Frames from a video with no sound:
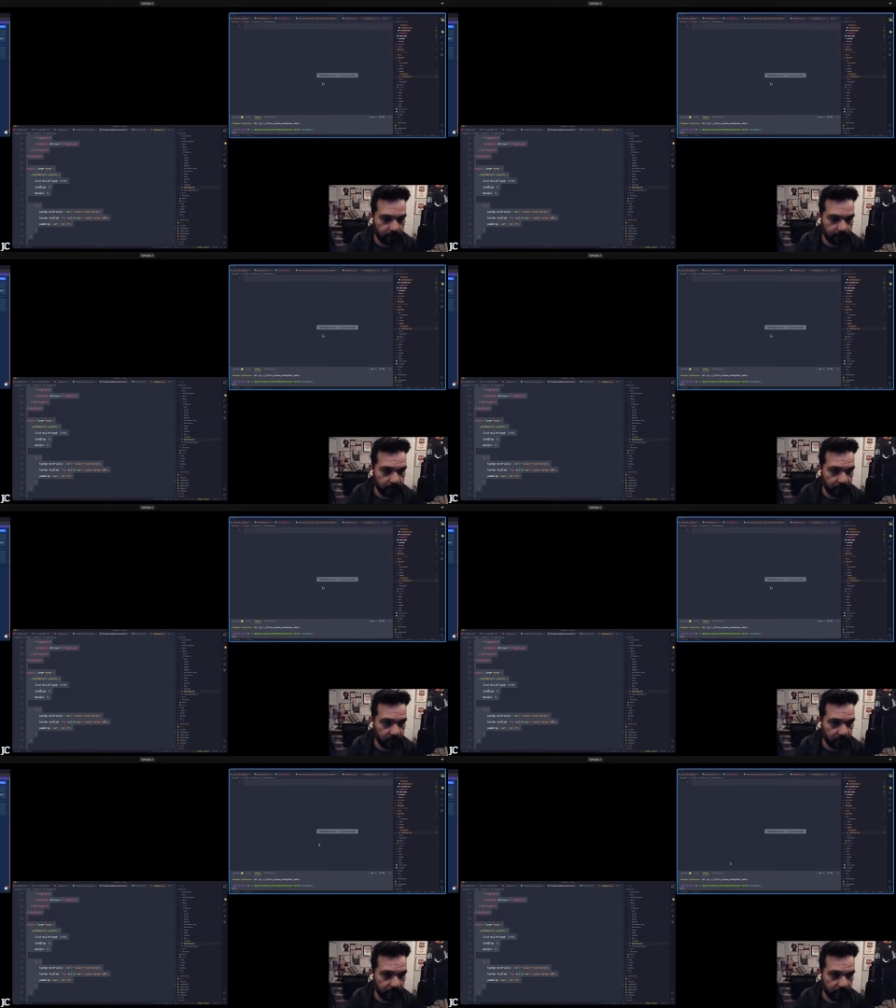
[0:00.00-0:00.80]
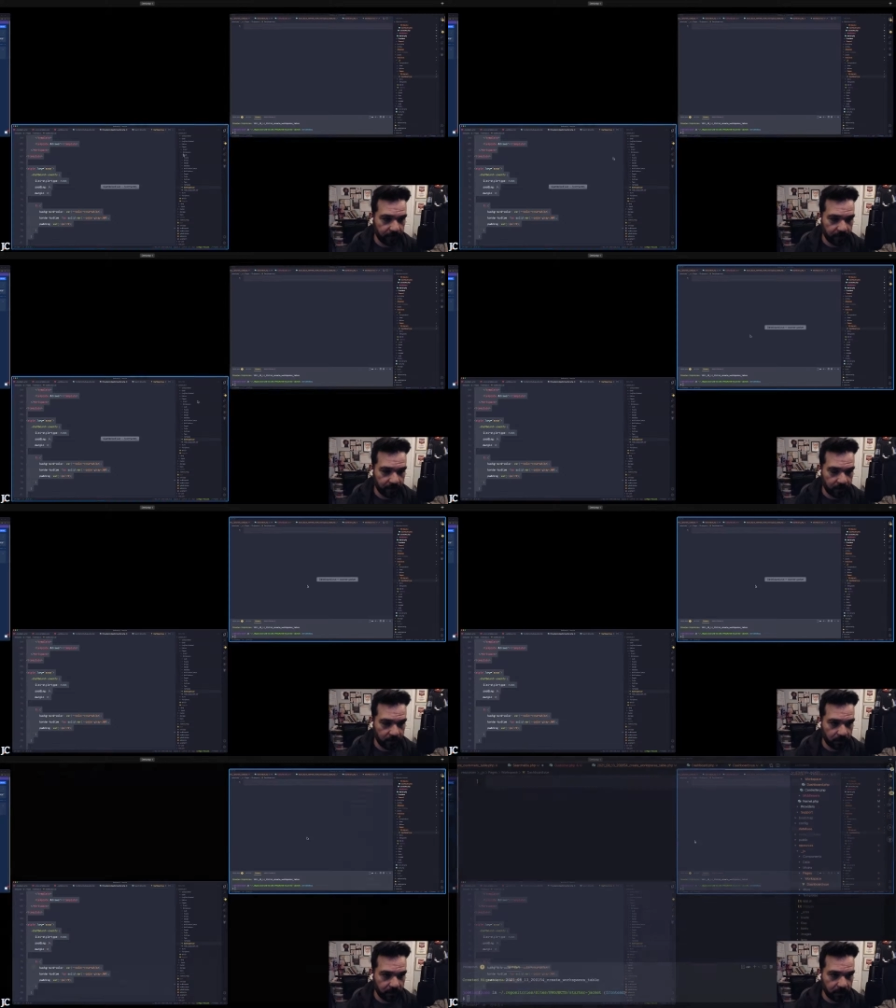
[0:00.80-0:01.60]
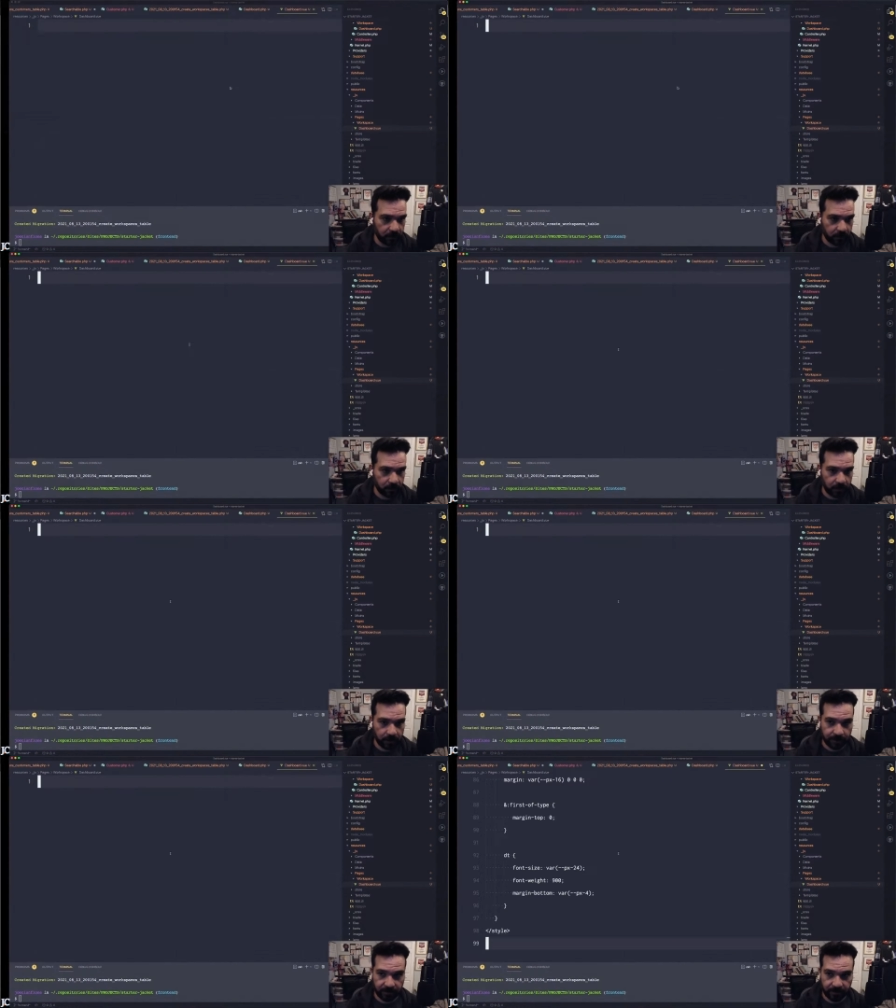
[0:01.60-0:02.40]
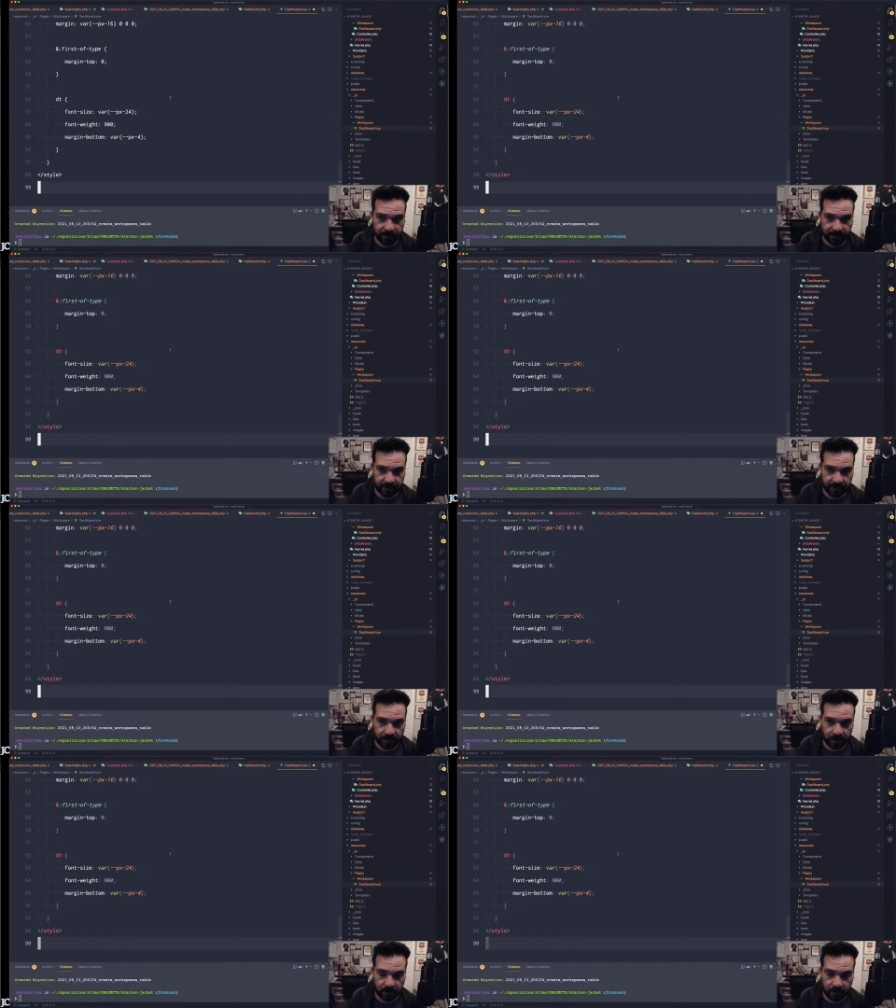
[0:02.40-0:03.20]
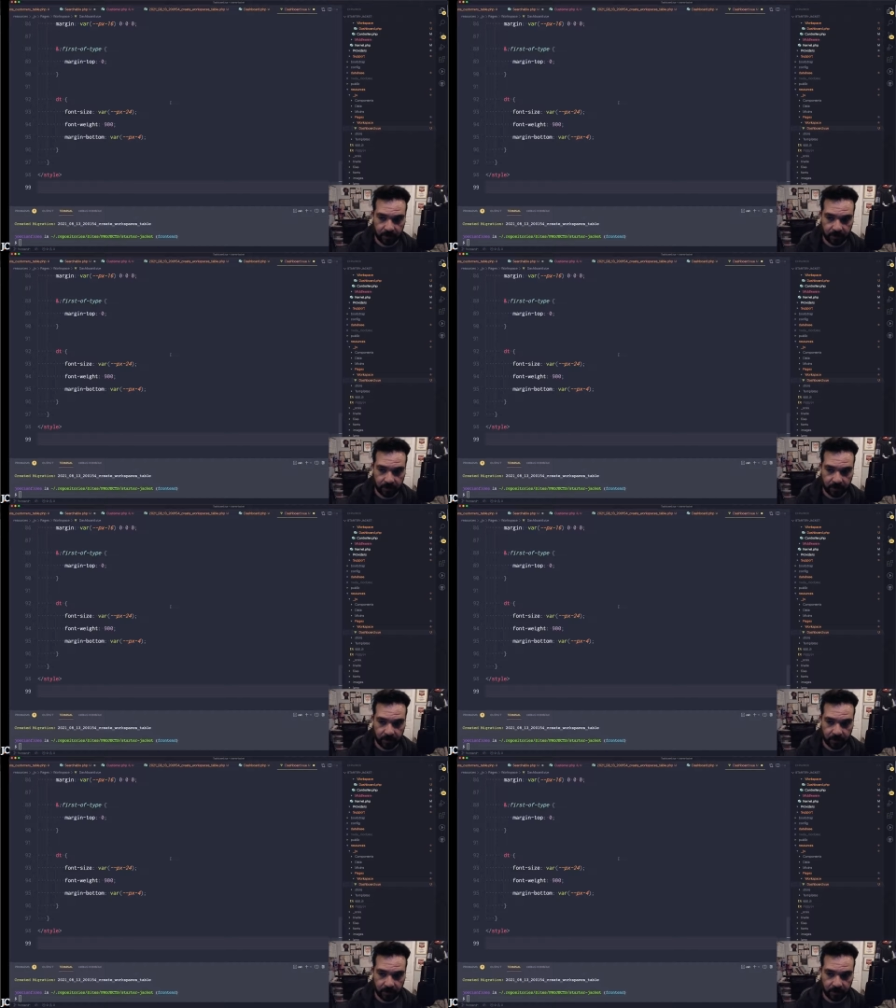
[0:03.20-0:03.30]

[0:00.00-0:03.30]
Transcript: for the moment and then go into here, and I'm going to paste this in.